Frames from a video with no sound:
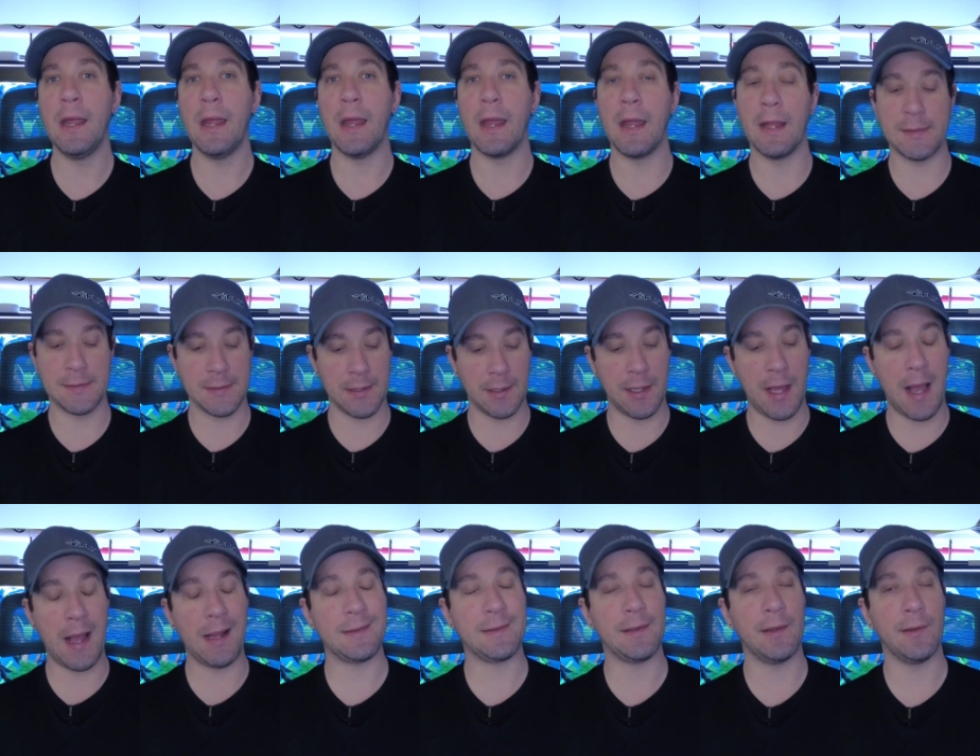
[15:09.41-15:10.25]
It's a
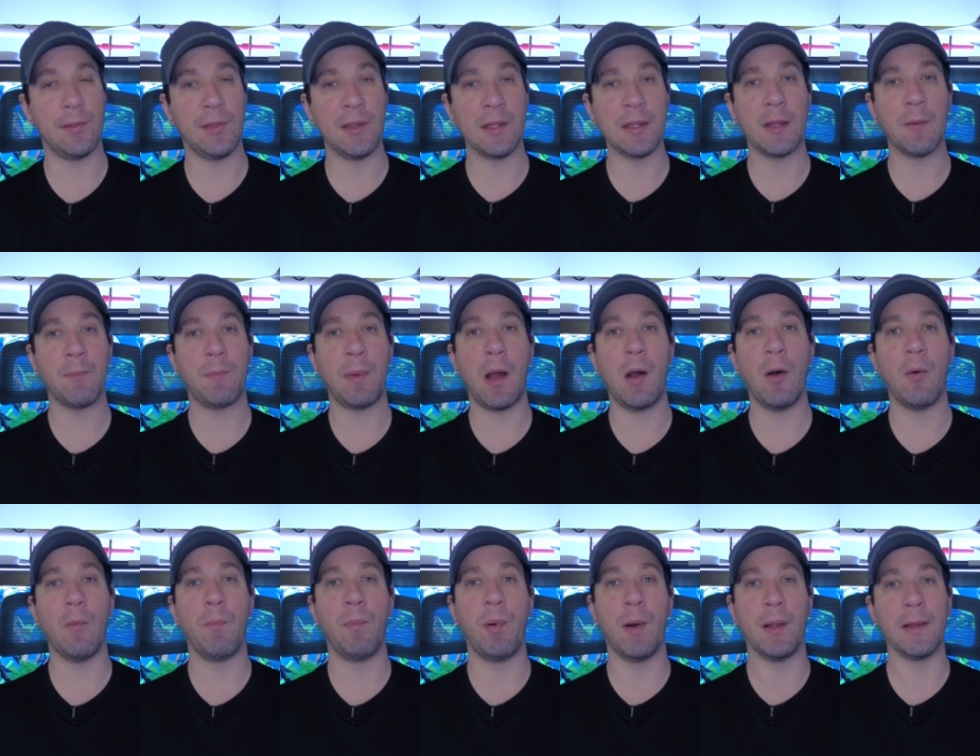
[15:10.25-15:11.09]
lot to think
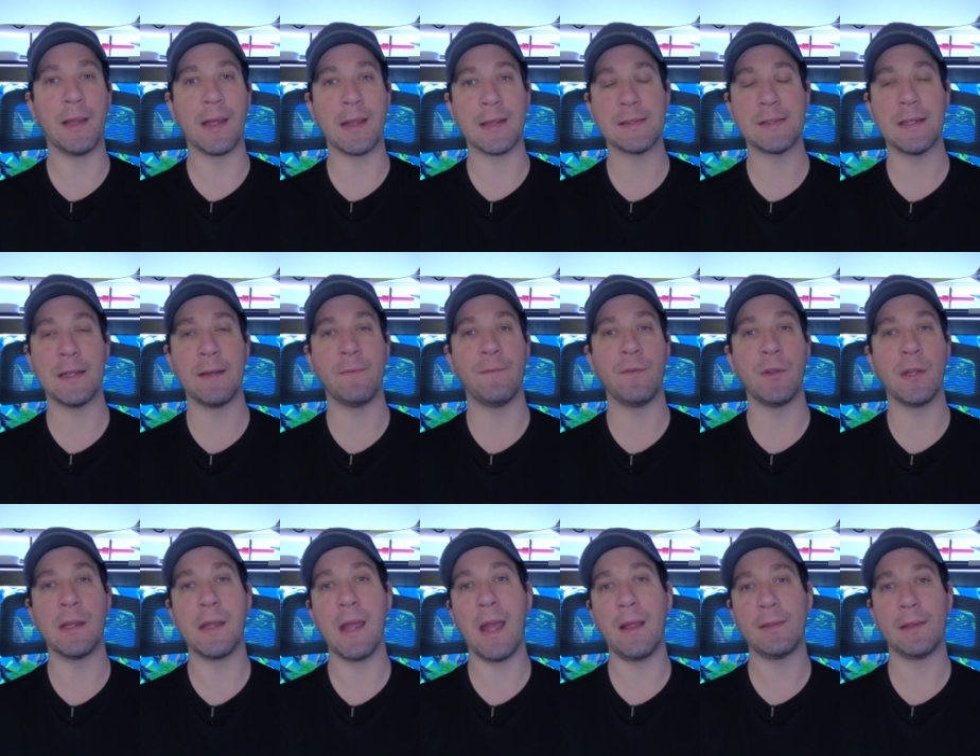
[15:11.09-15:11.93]
about, but like I said, if you
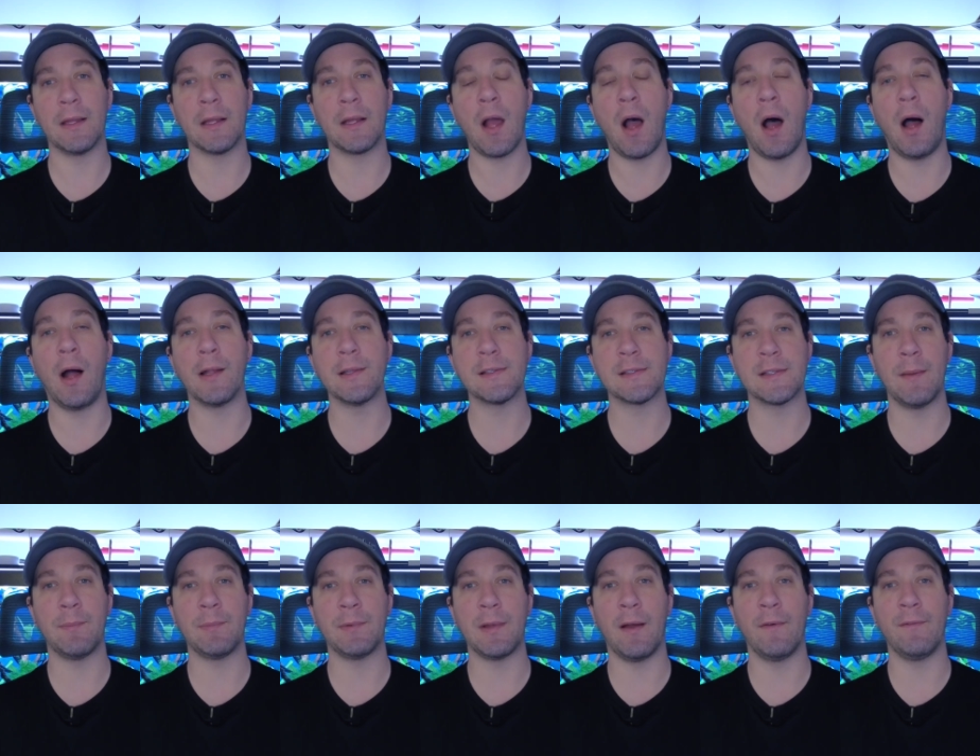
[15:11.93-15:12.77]
get the
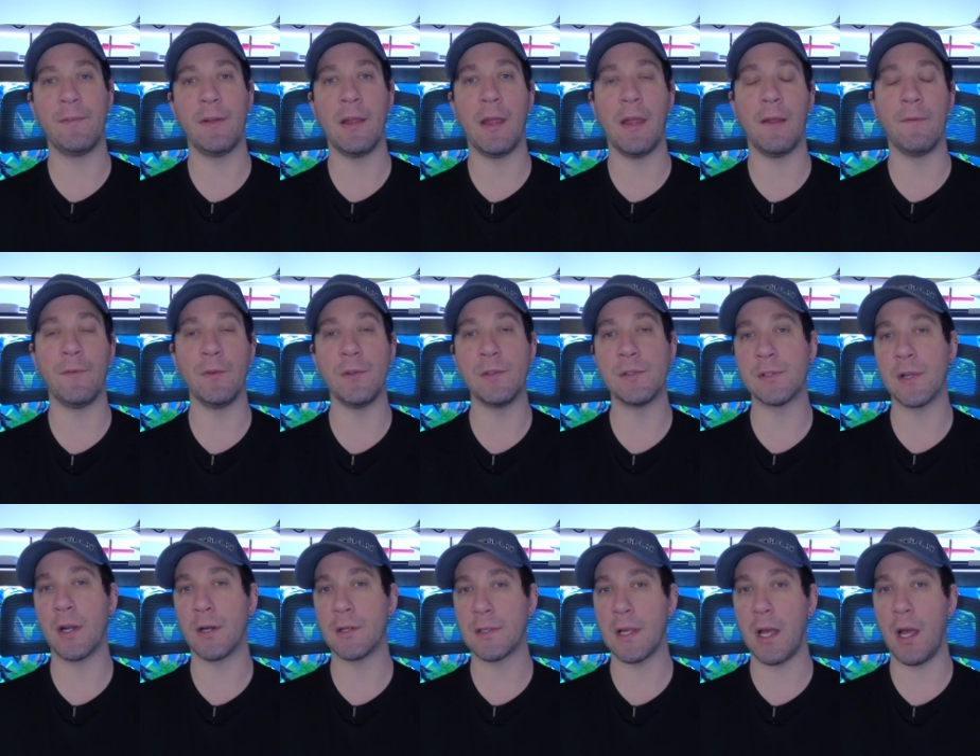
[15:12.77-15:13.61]
concept of it, if you
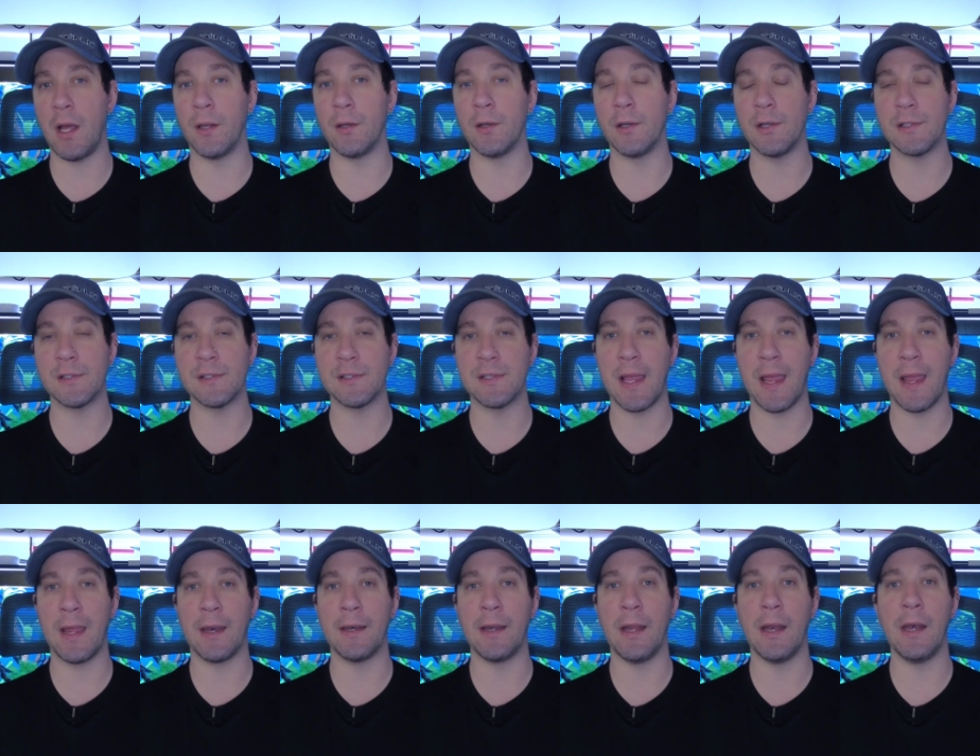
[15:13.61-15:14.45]
start to
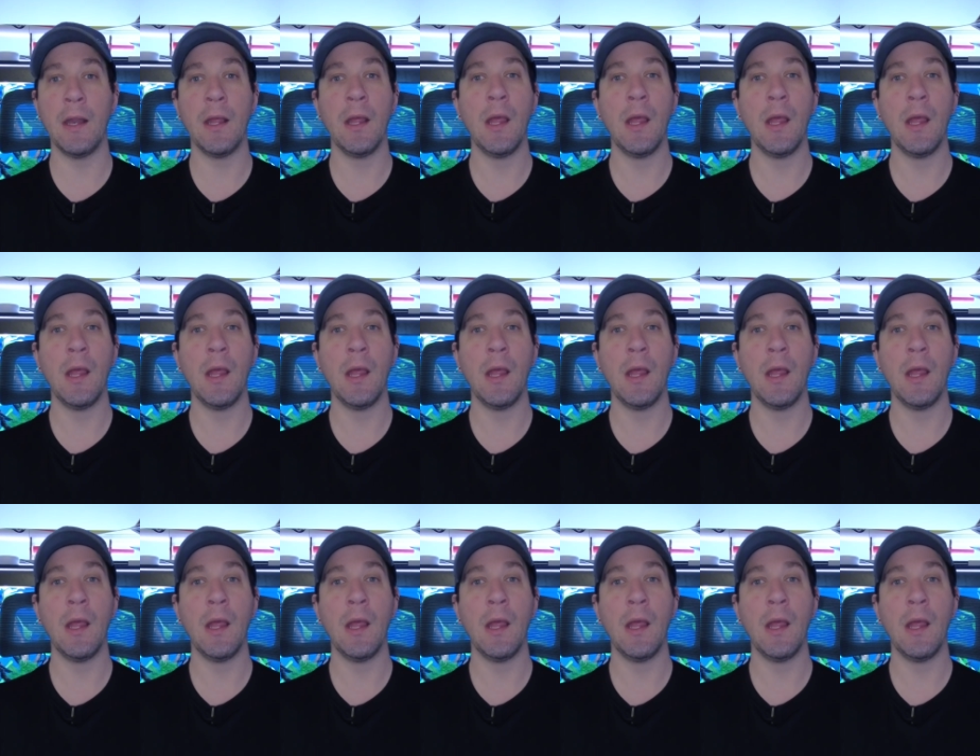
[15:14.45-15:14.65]
understand it,